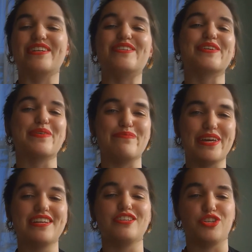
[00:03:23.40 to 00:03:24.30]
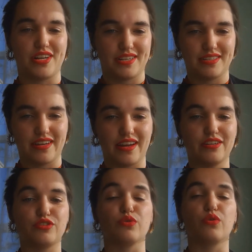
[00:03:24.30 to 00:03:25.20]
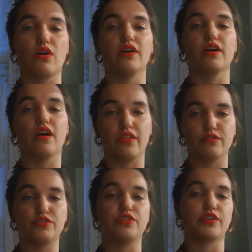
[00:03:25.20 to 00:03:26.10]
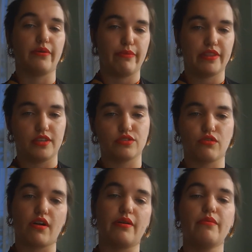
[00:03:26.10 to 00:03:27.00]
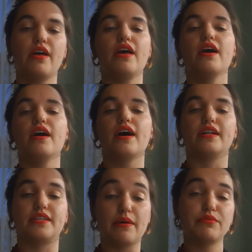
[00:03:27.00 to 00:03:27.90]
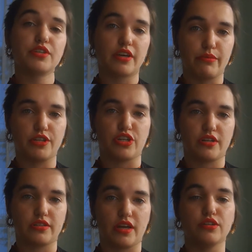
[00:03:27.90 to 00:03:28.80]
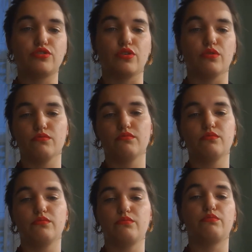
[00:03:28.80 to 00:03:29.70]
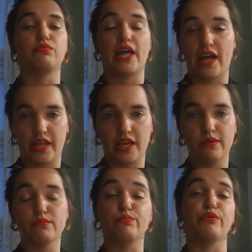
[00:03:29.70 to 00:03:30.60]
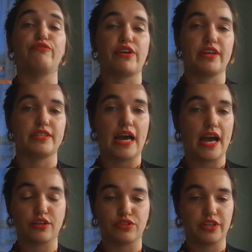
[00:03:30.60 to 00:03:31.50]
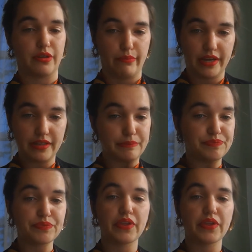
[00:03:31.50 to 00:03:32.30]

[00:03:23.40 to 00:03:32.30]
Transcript: to commit genocide, so calling on others to commit this crime. Attempt to commit genocide, so planning it but failing to actually commit it.